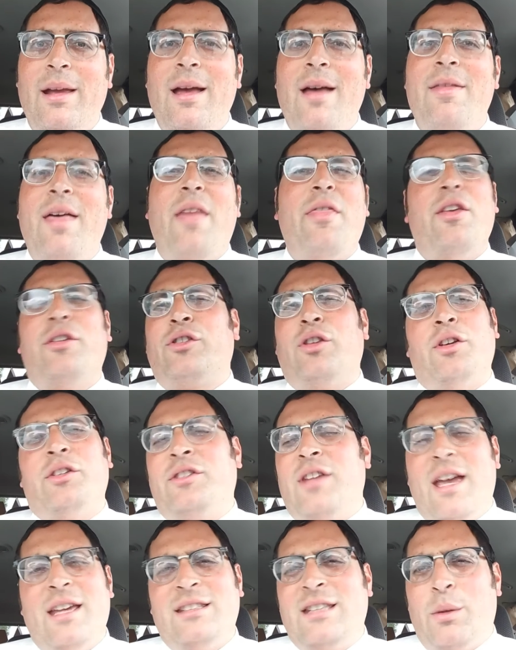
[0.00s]
Then there's those
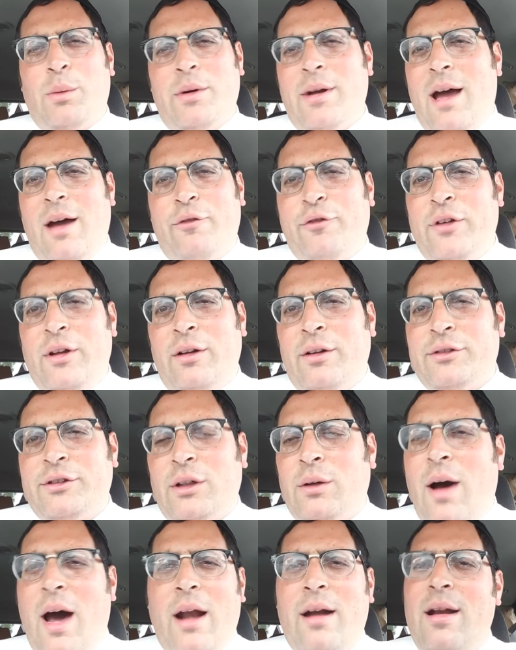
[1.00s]
days that we're not feeling
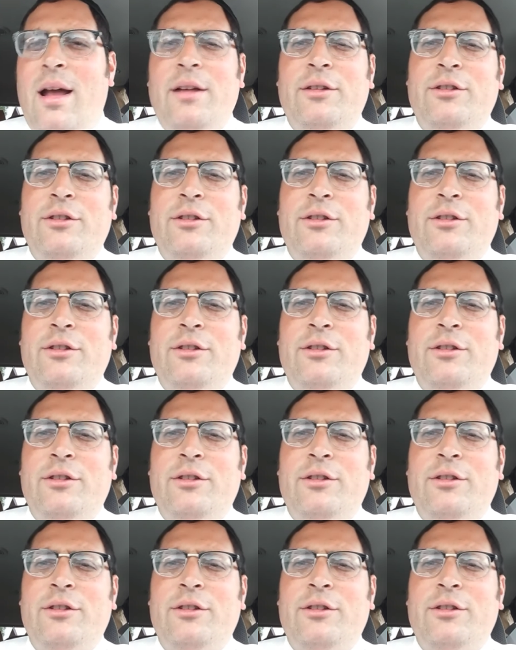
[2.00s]
so hot or not